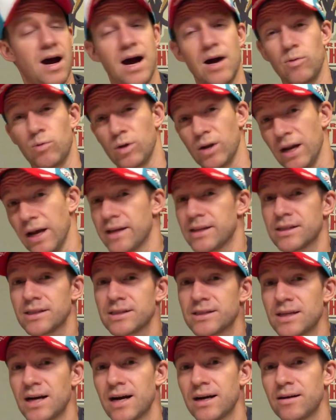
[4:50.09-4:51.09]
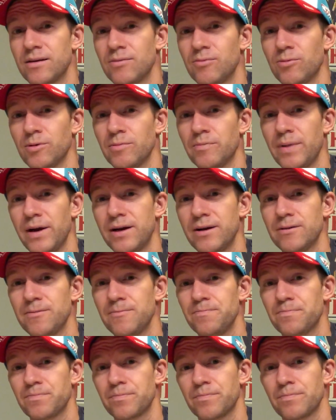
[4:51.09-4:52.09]
I would like the stock one
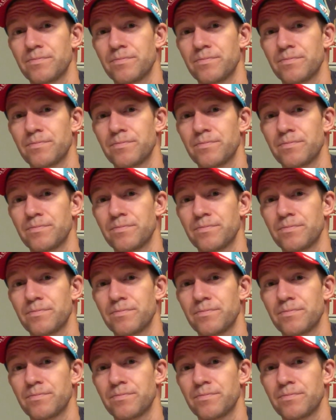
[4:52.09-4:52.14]
better,